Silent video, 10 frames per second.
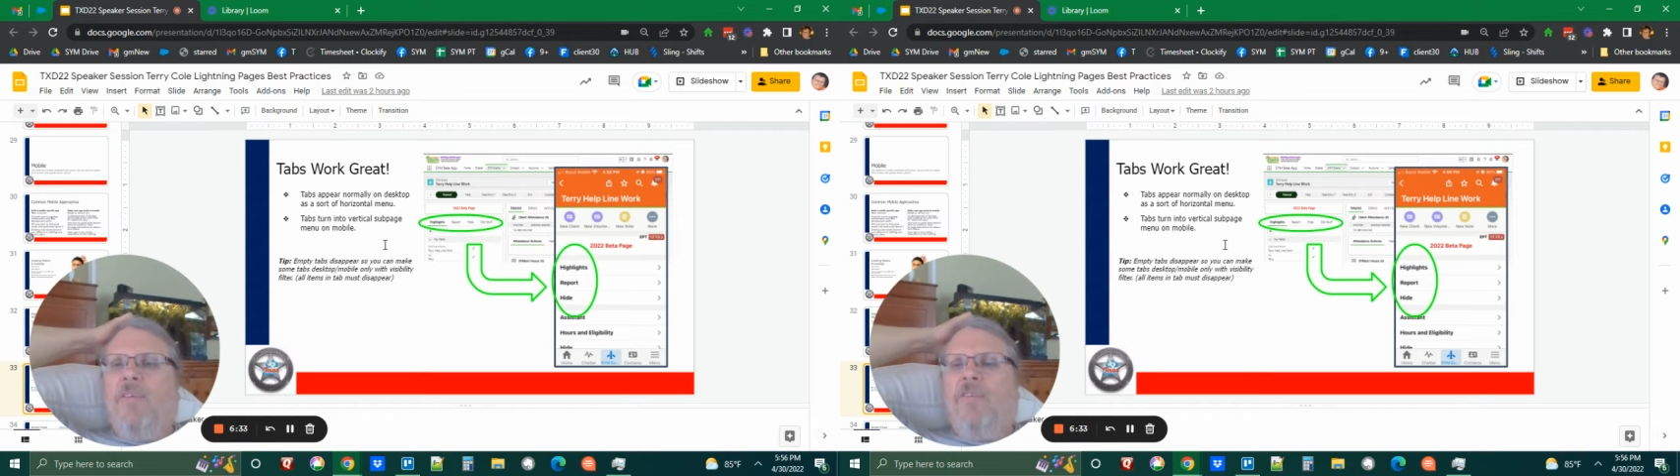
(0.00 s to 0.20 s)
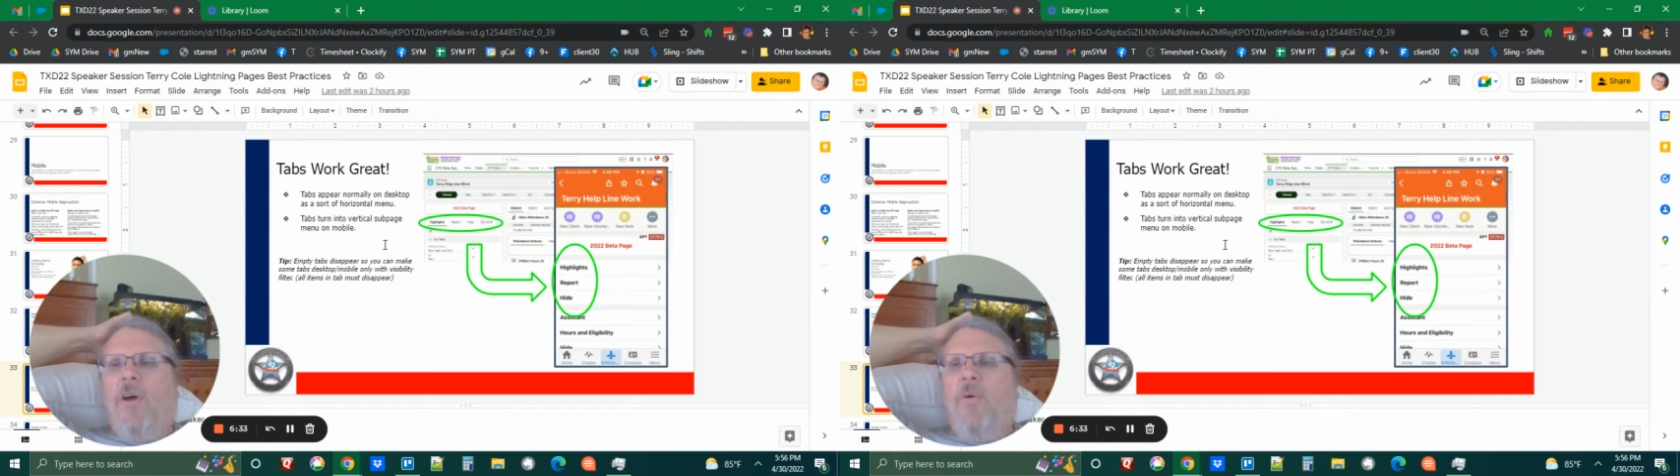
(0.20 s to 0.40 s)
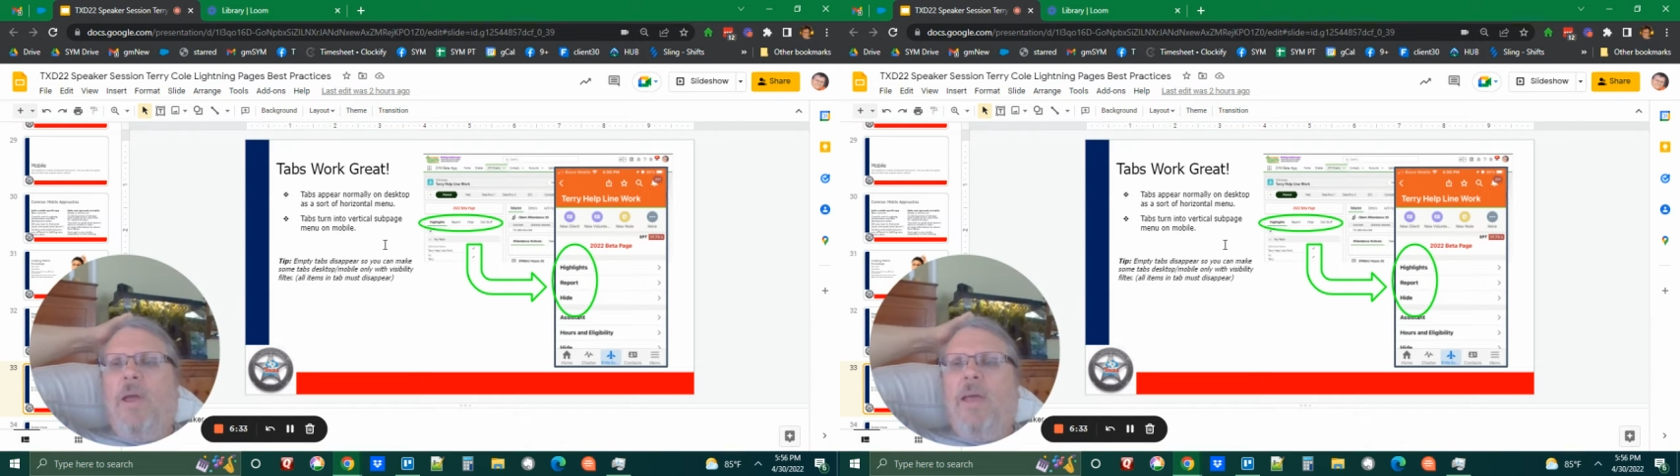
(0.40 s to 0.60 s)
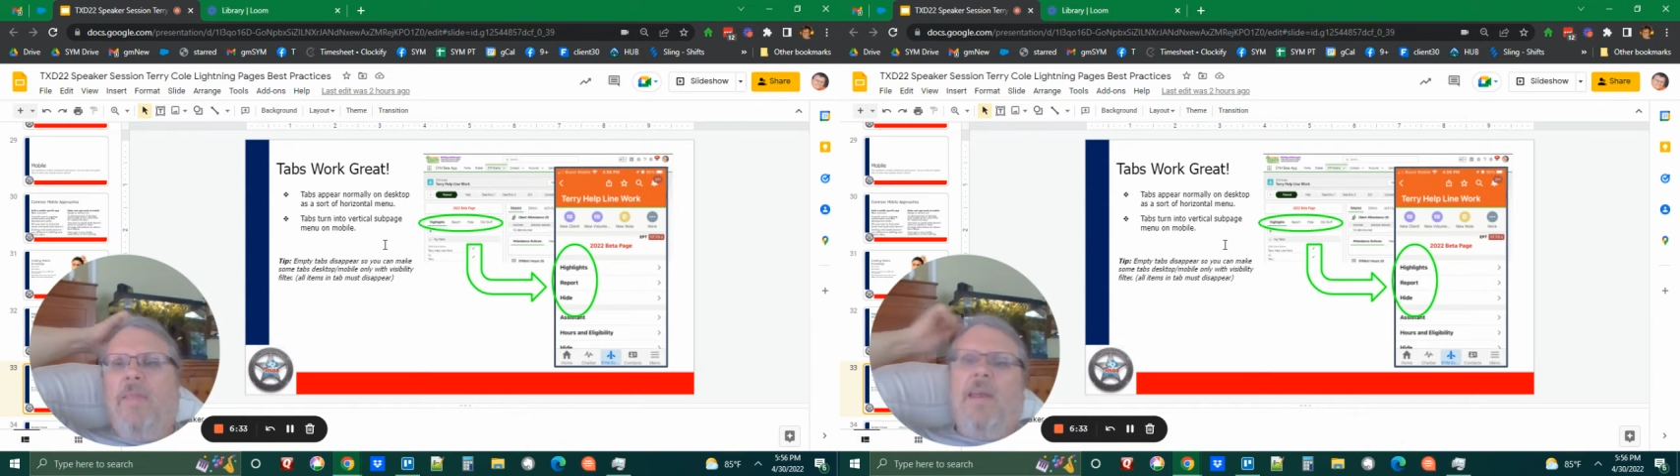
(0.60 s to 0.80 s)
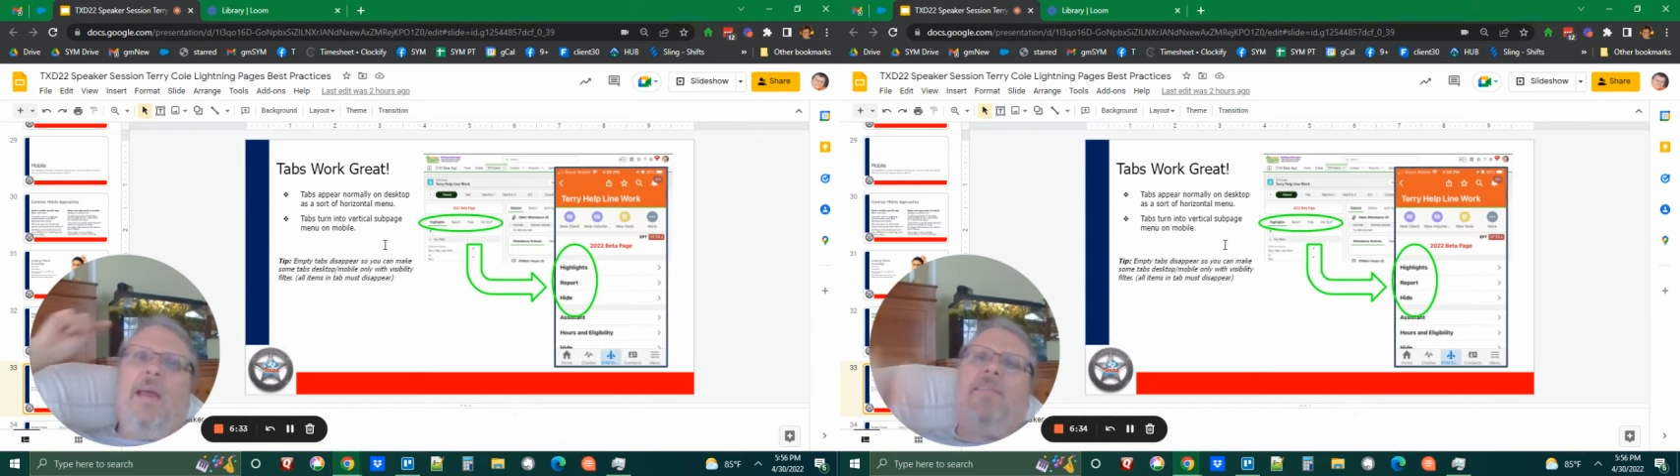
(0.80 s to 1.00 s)
So in
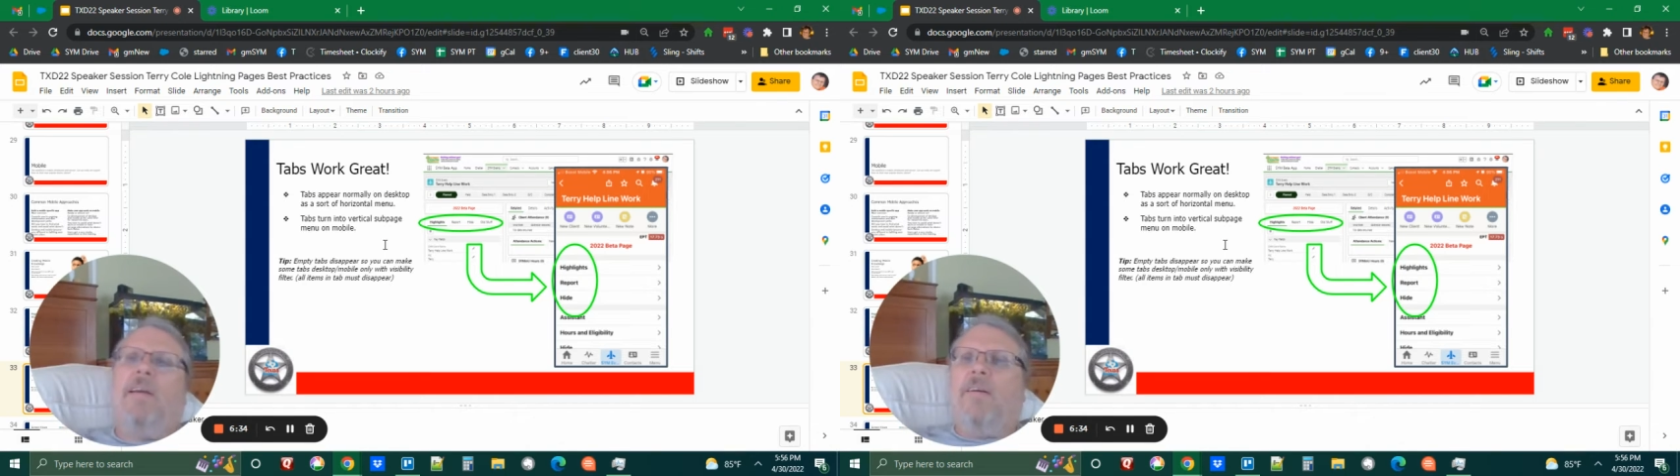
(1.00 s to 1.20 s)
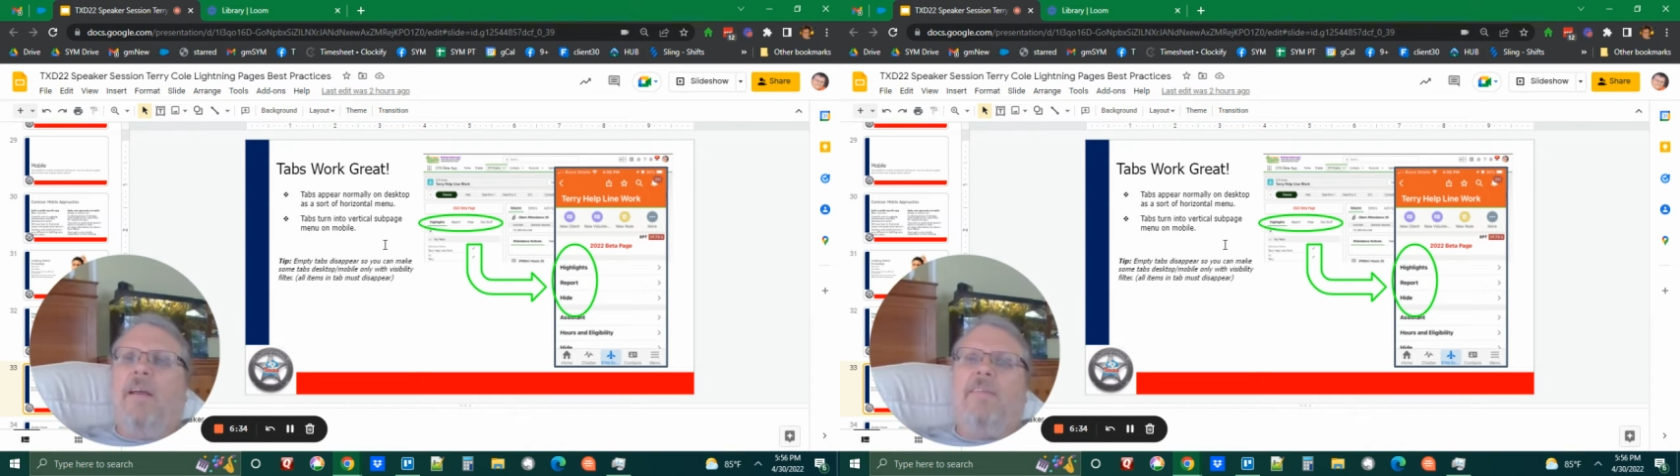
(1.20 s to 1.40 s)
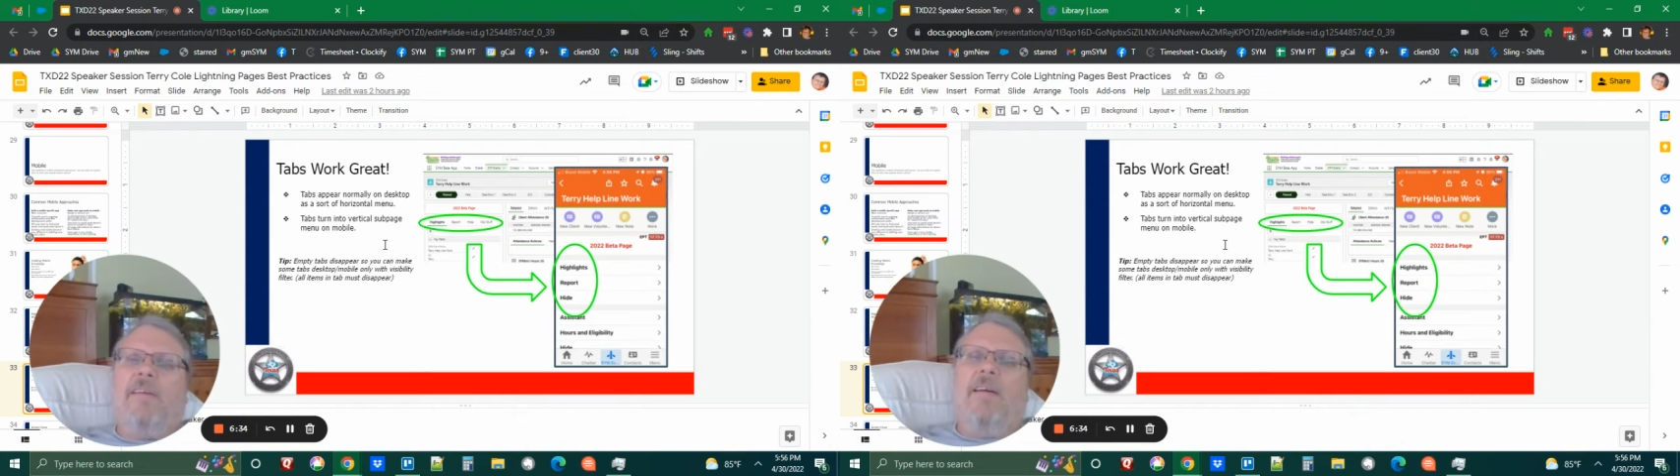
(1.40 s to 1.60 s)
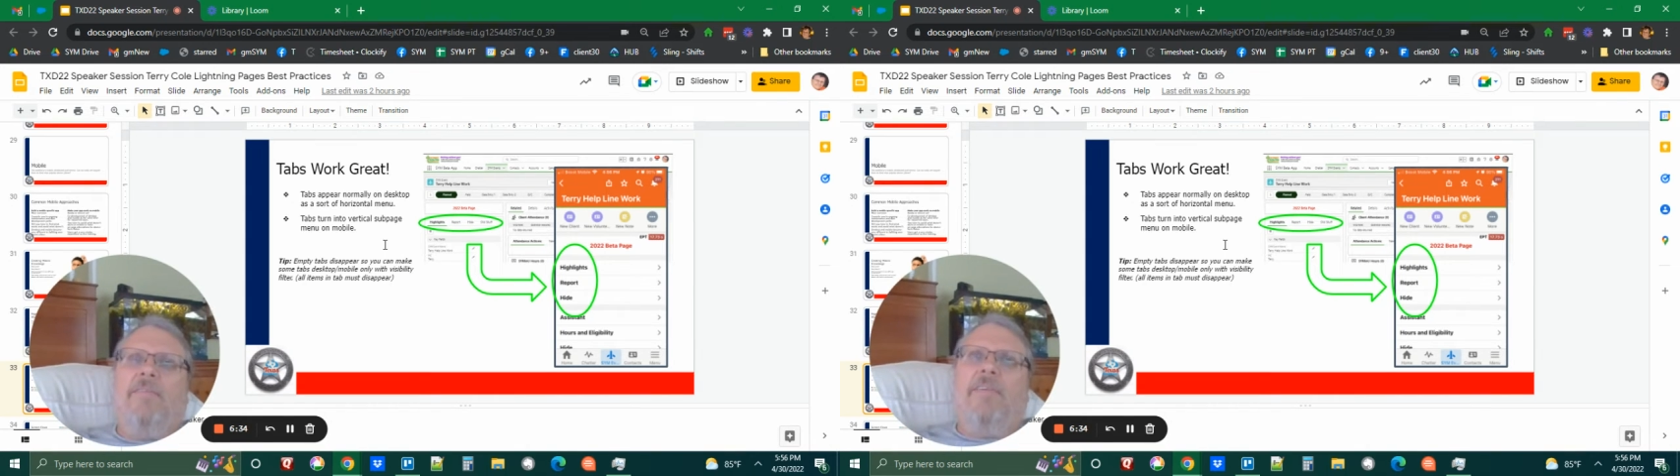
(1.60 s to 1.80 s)
the next iteration of